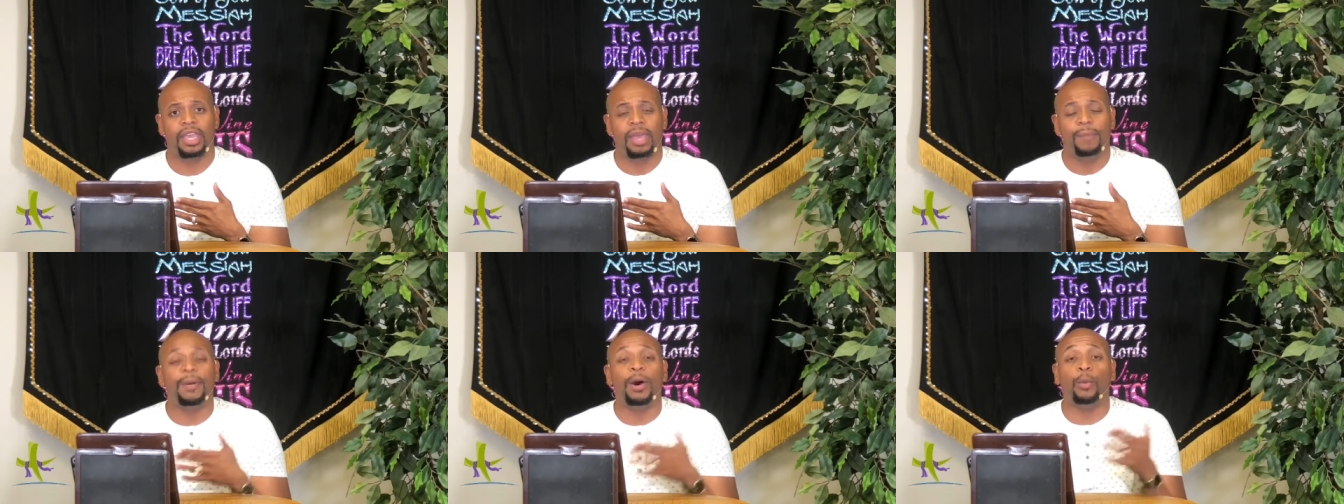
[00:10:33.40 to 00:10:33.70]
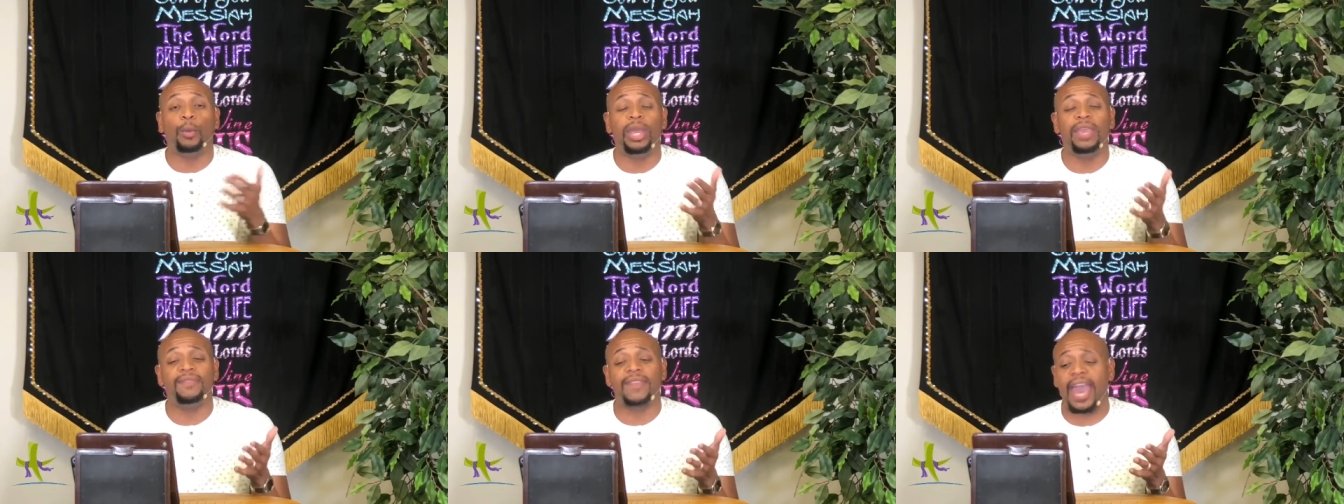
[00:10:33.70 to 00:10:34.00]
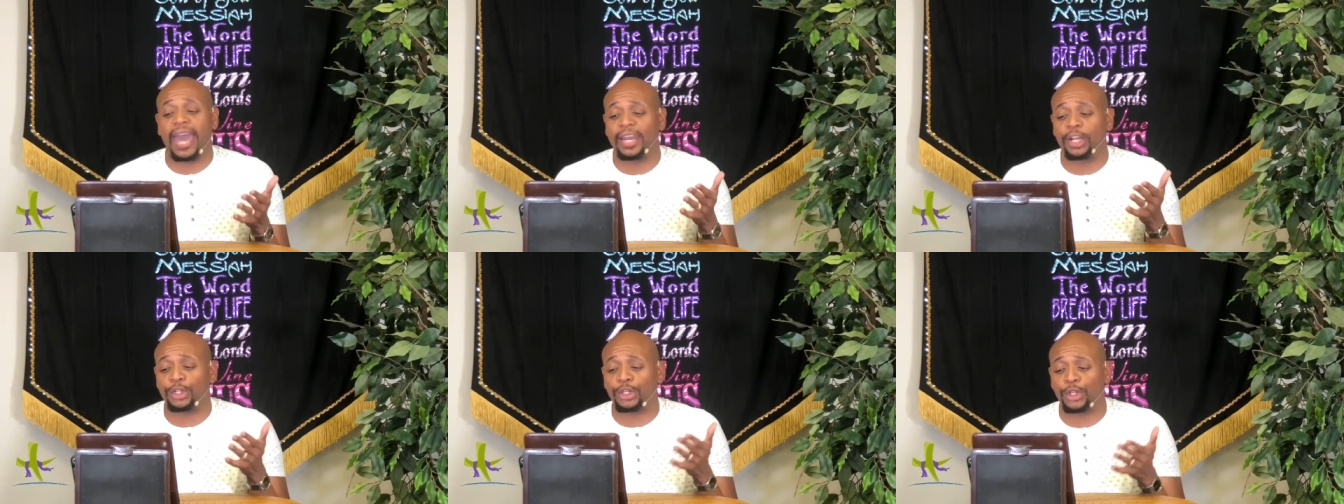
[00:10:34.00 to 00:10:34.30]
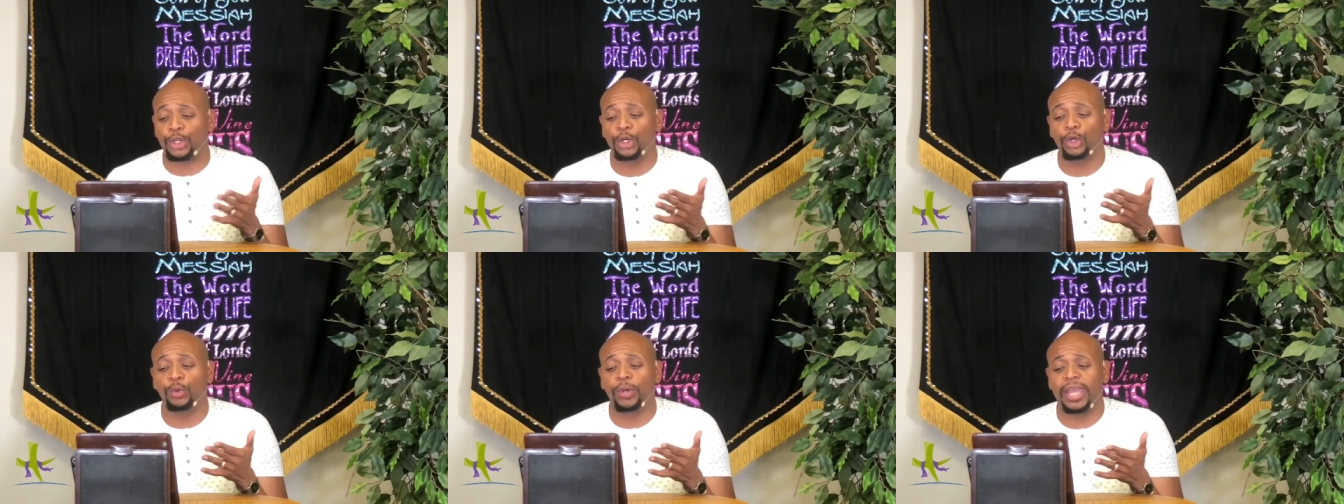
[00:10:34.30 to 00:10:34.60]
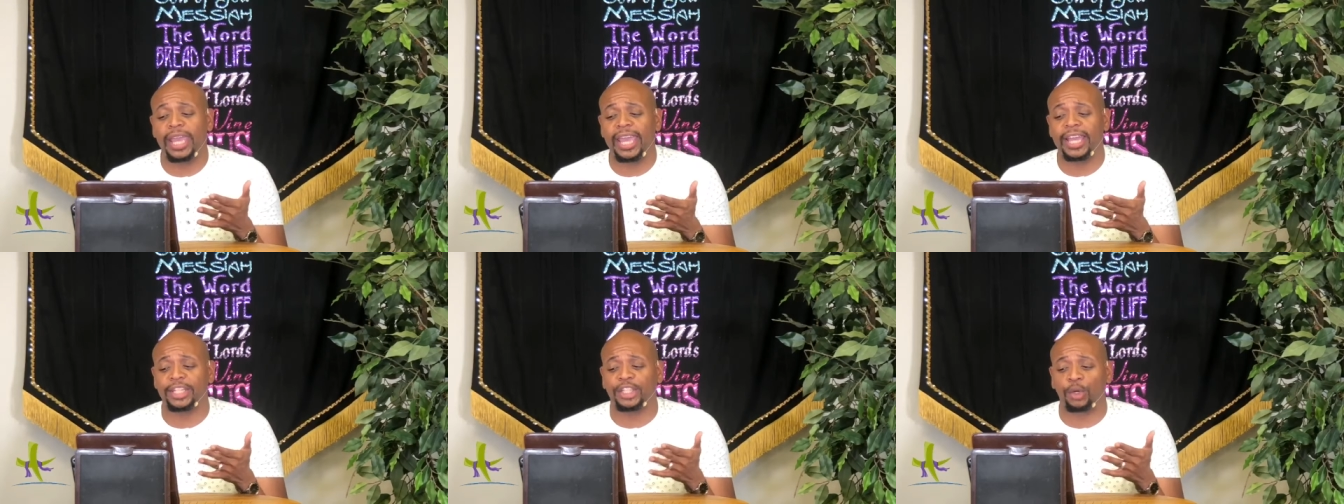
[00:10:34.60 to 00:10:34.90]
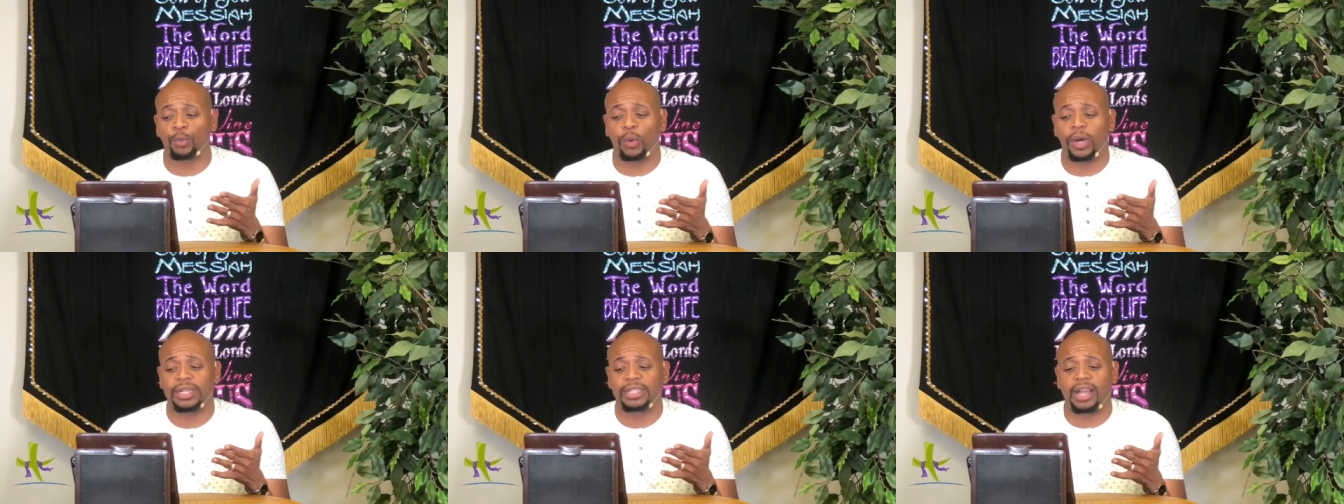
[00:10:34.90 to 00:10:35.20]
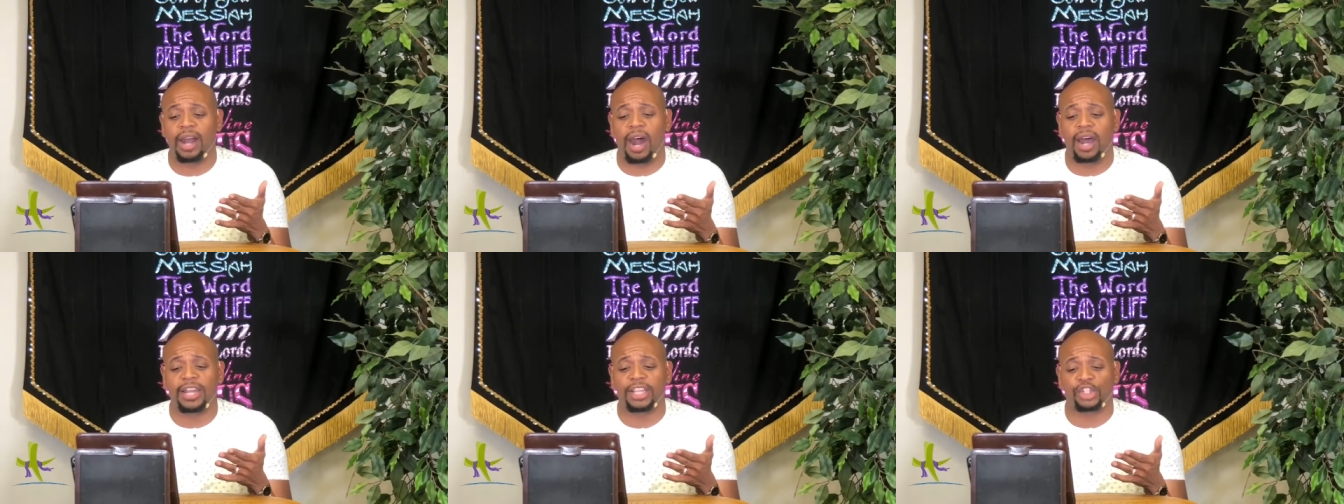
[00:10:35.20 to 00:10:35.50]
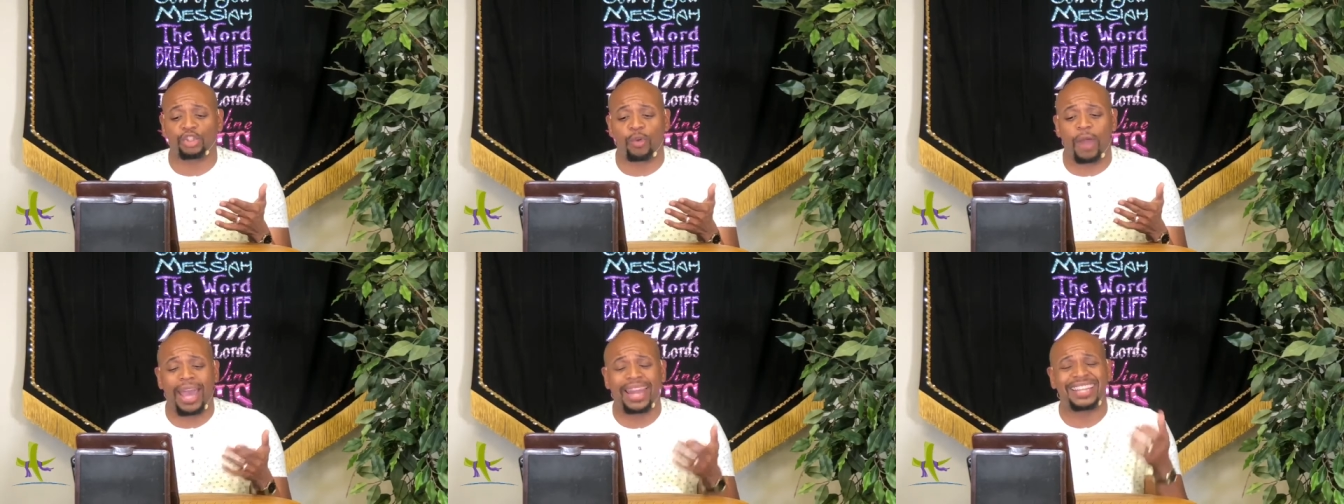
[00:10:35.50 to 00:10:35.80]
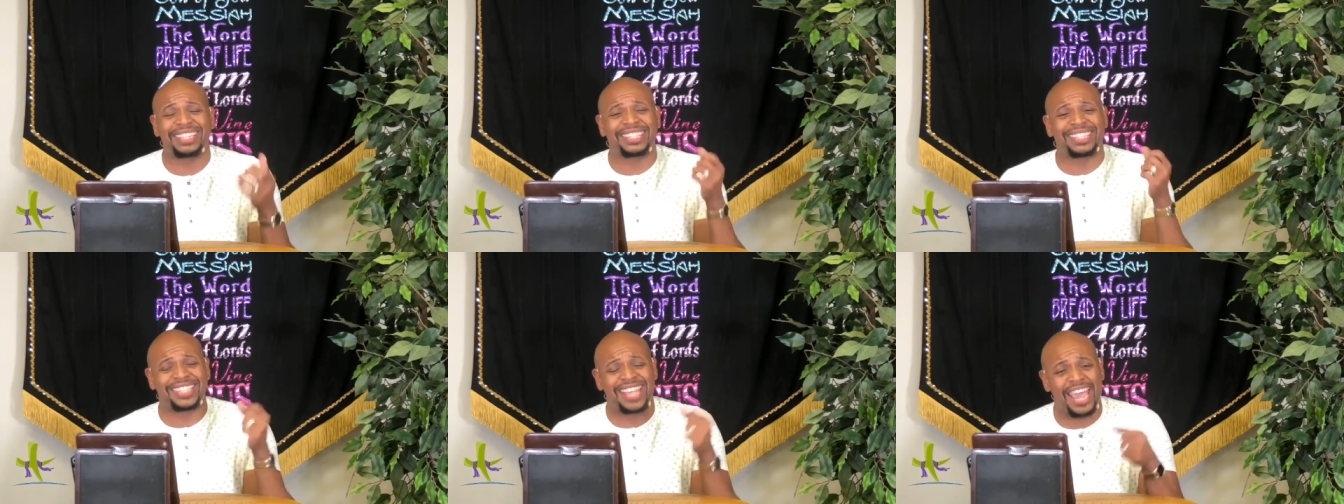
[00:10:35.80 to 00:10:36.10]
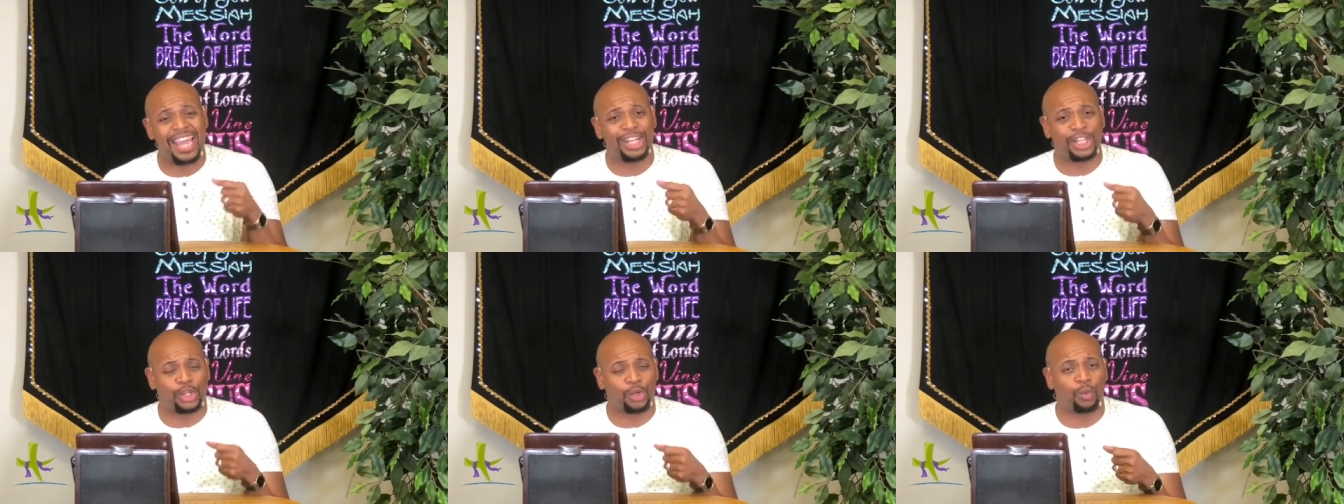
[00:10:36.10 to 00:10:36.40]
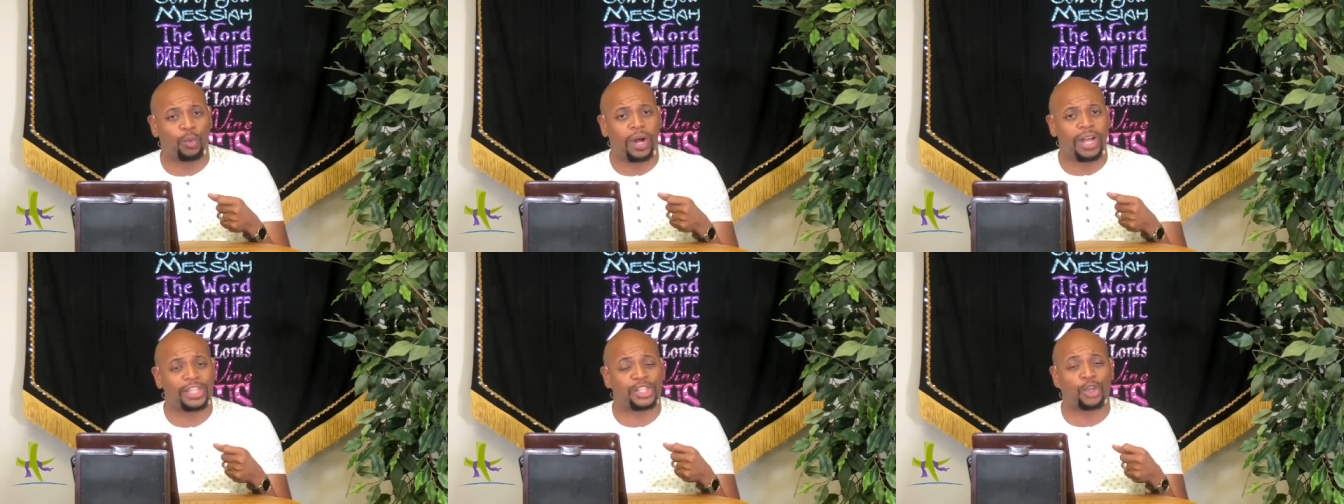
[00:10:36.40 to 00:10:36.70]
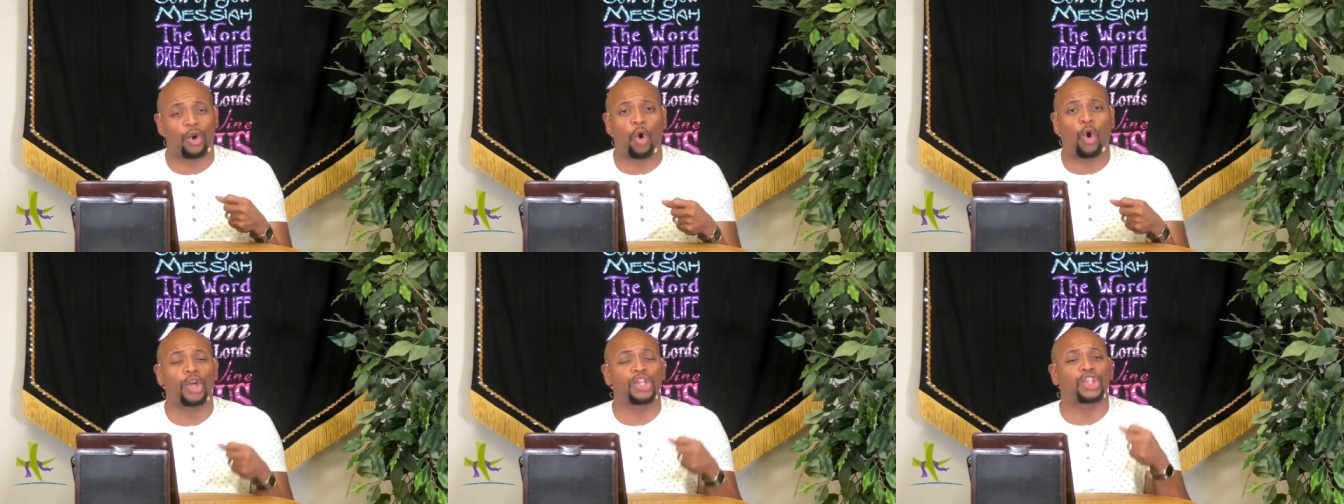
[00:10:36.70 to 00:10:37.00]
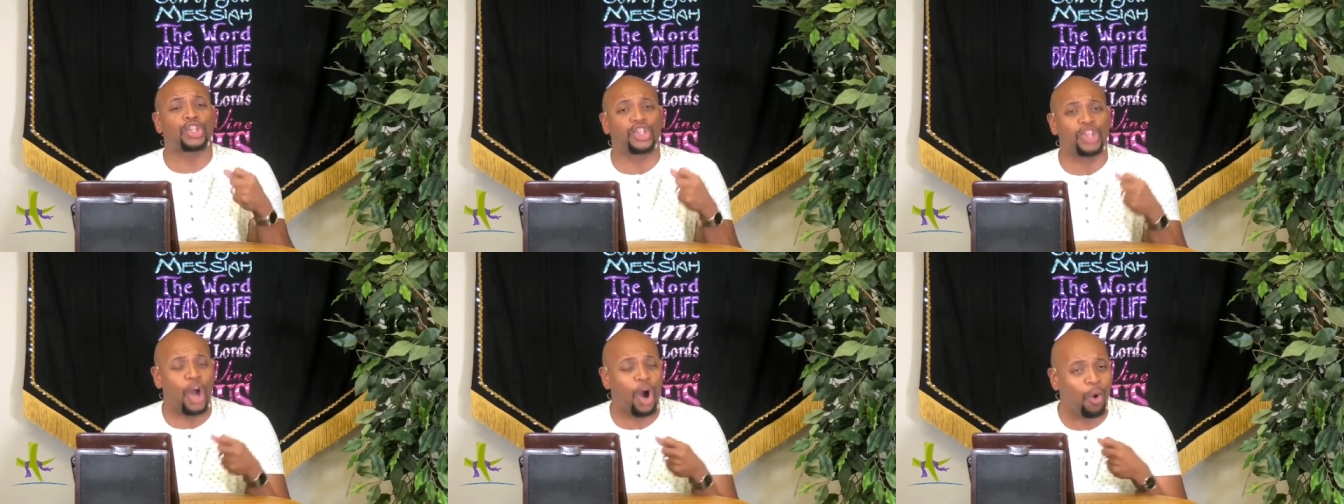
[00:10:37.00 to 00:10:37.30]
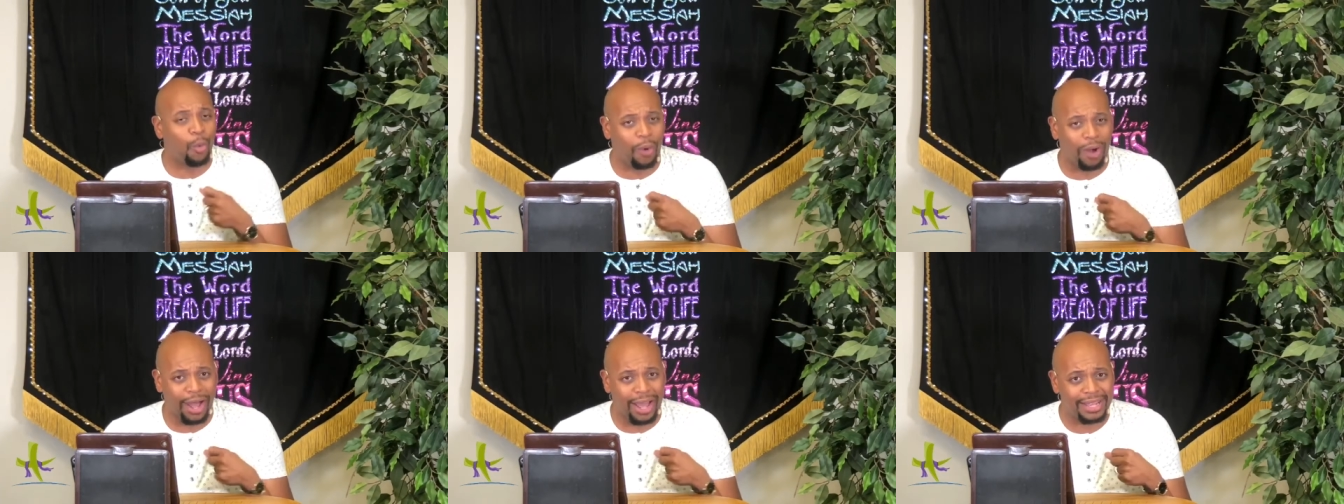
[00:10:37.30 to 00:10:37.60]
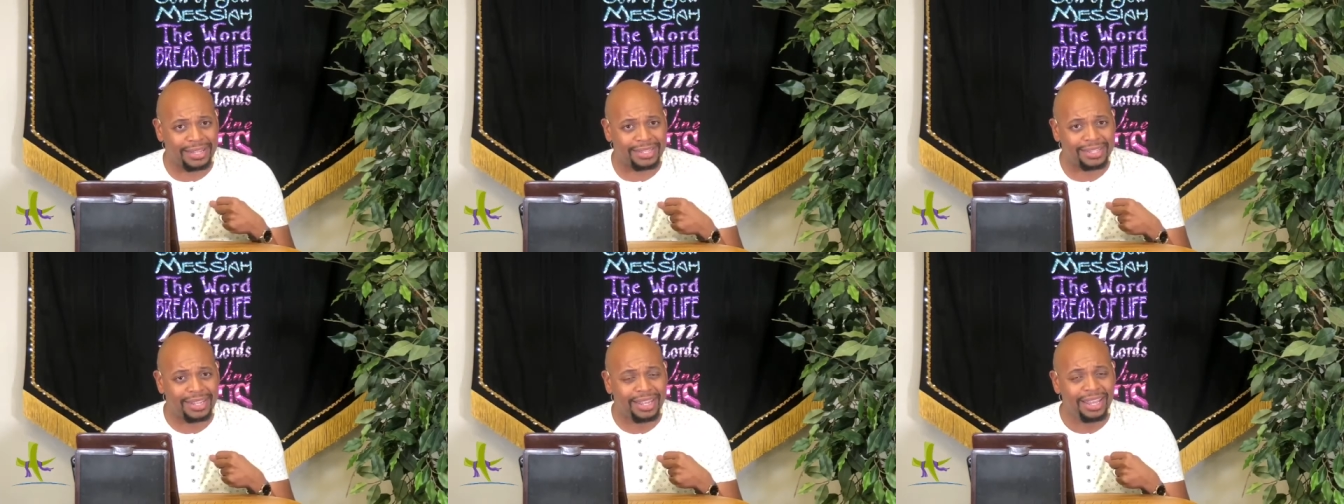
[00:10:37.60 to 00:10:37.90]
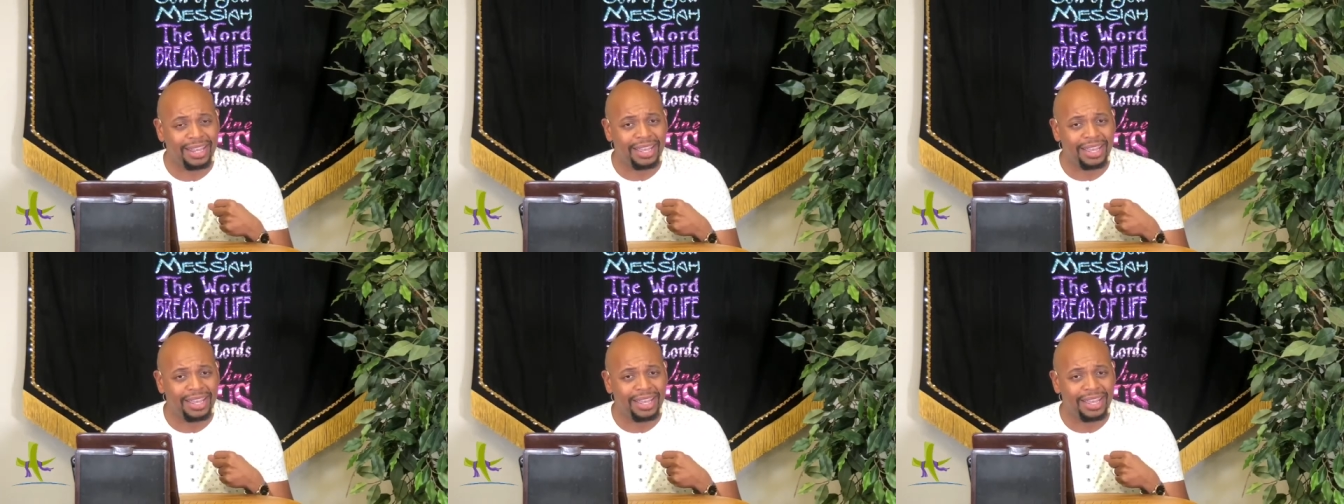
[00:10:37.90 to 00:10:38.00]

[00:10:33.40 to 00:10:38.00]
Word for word: But we've got to tune in to what God is trying to say to us or show us.